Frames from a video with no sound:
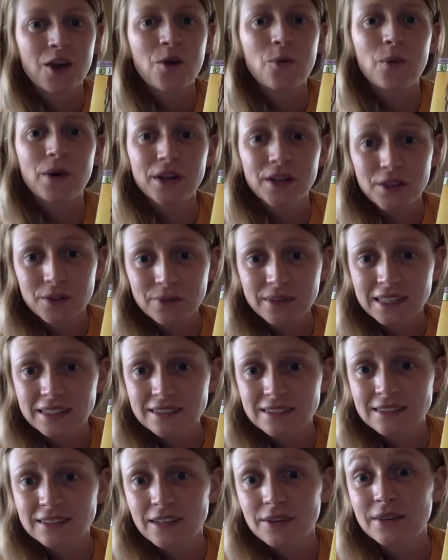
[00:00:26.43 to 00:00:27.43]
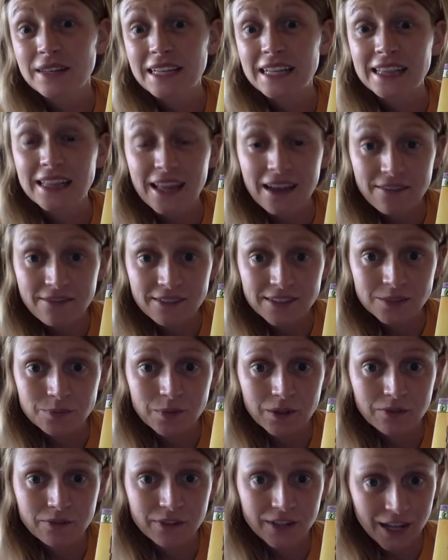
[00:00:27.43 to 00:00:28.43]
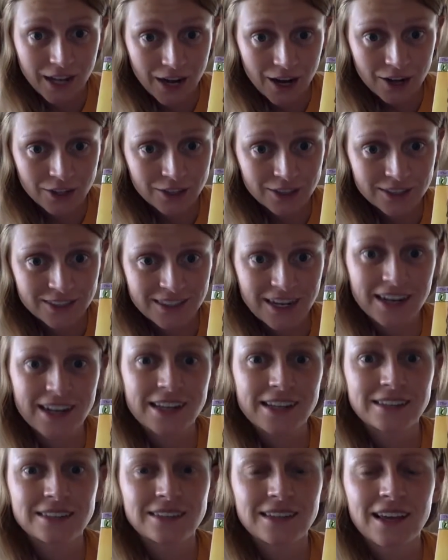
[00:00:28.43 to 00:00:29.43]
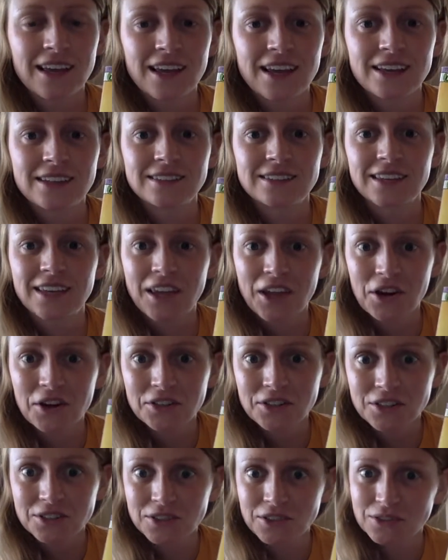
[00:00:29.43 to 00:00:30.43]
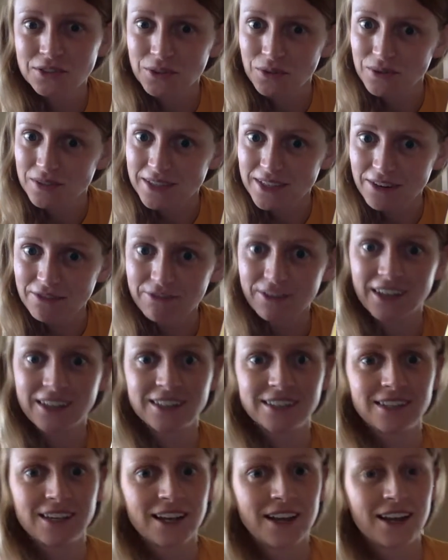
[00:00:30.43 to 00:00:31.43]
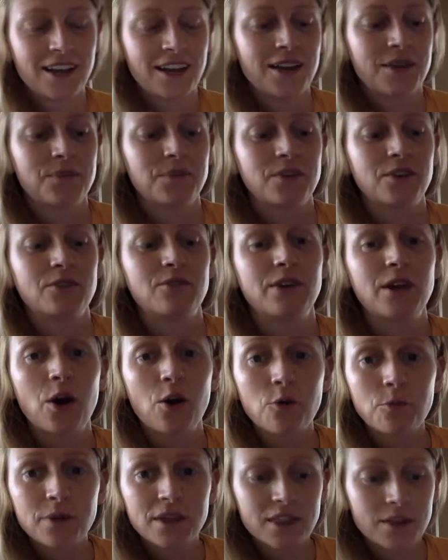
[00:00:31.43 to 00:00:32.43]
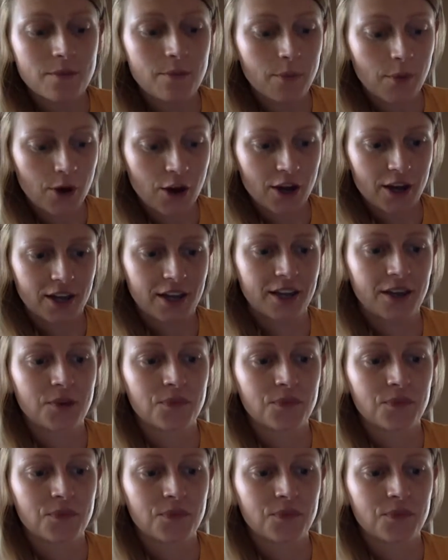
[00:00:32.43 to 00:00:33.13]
One of the reasons I really love this book for character studies is the characters are so different. If we open the book,